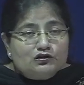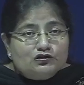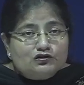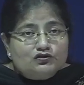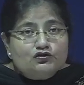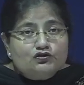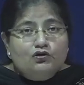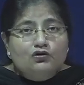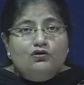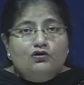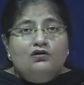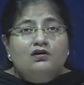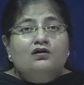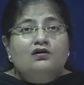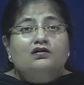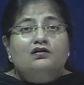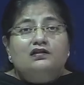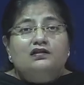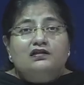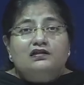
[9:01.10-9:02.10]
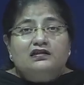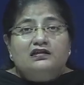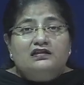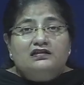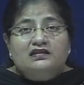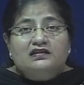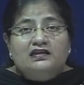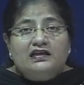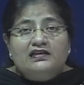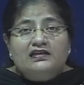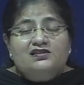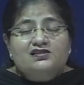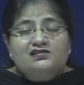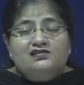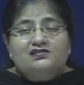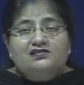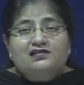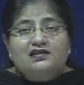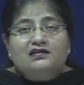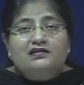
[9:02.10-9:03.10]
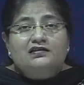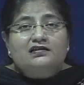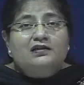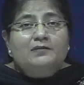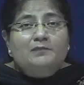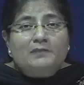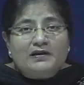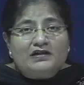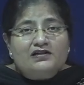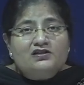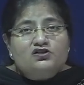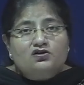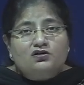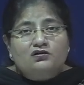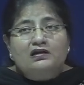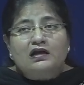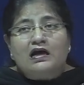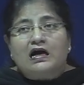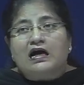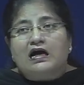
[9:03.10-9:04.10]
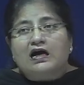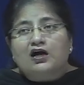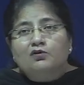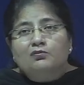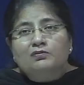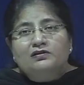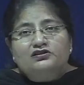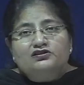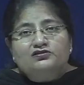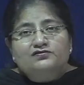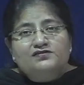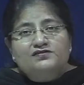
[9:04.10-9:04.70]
So it just depends on how much of